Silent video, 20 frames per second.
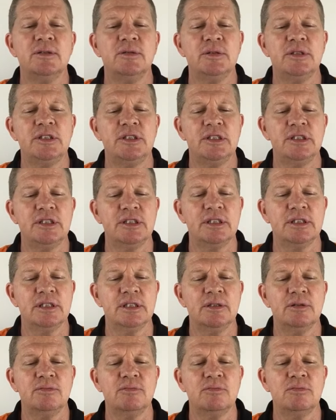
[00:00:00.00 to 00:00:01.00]
which is
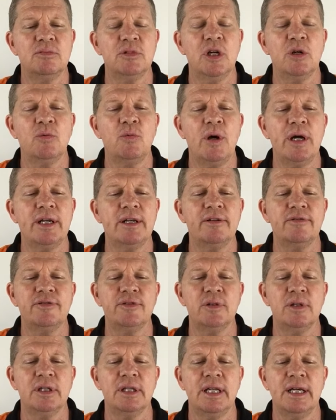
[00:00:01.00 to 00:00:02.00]
a
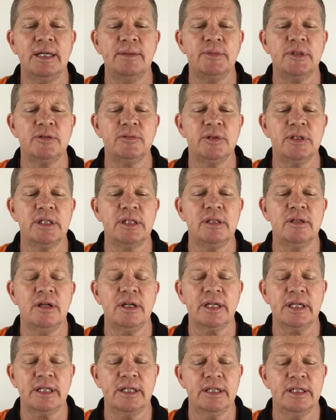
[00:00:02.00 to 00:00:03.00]
wonderful alarm. I really
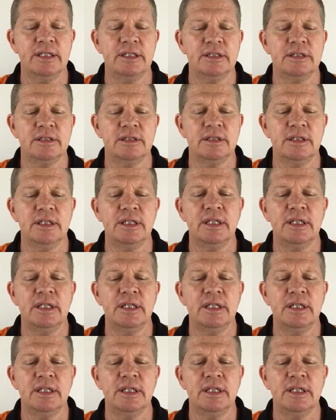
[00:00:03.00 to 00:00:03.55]
like these.